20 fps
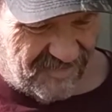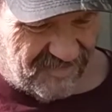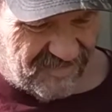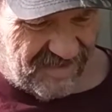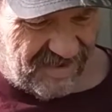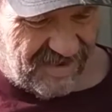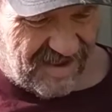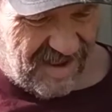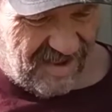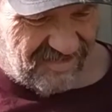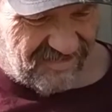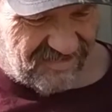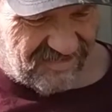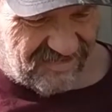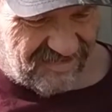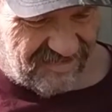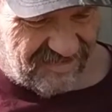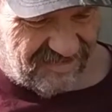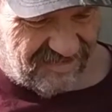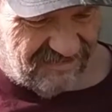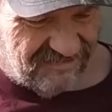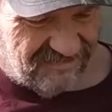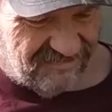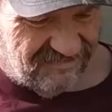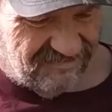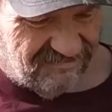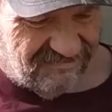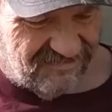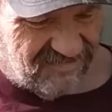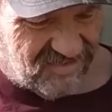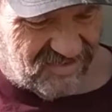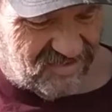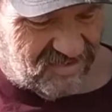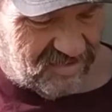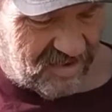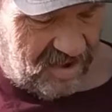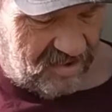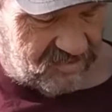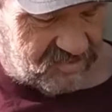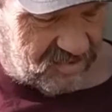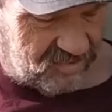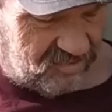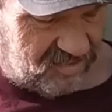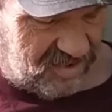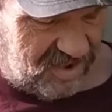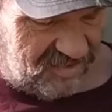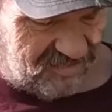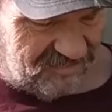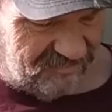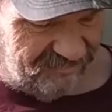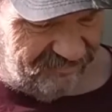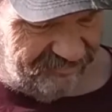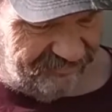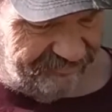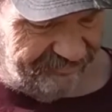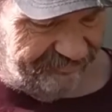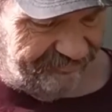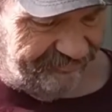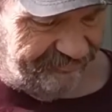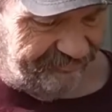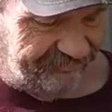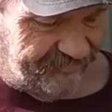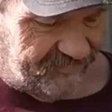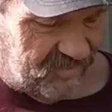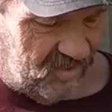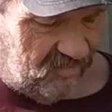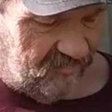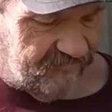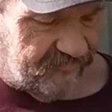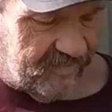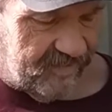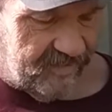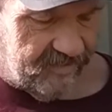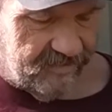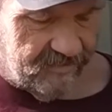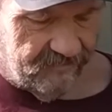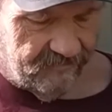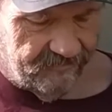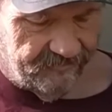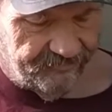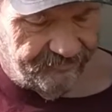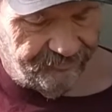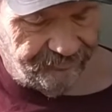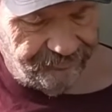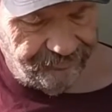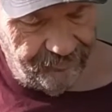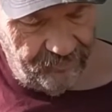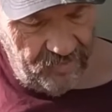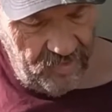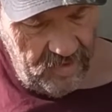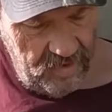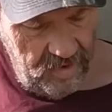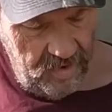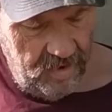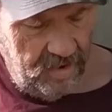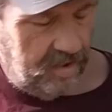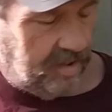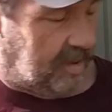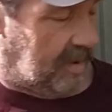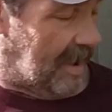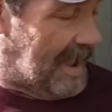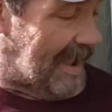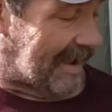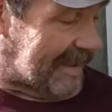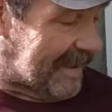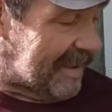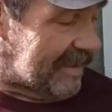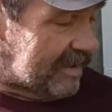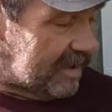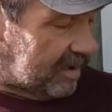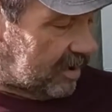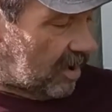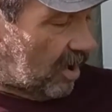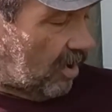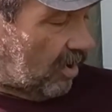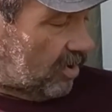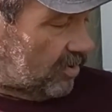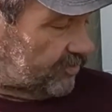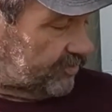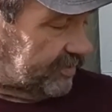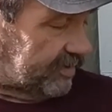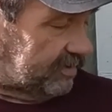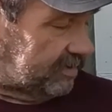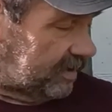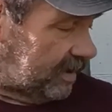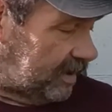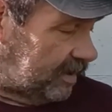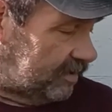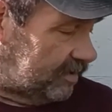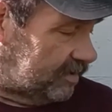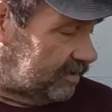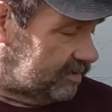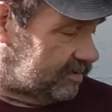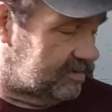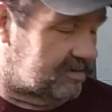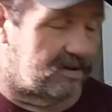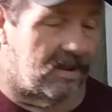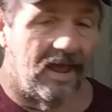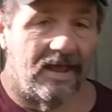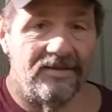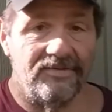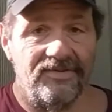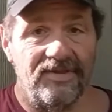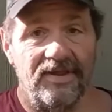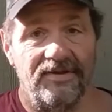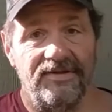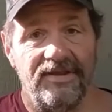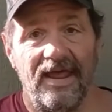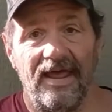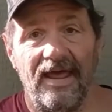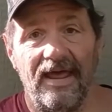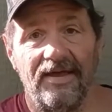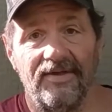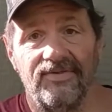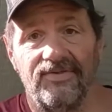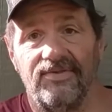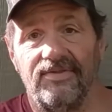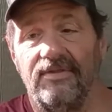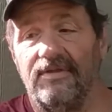See, now it's not showing nothing. Go figure. I can get calls and send texts.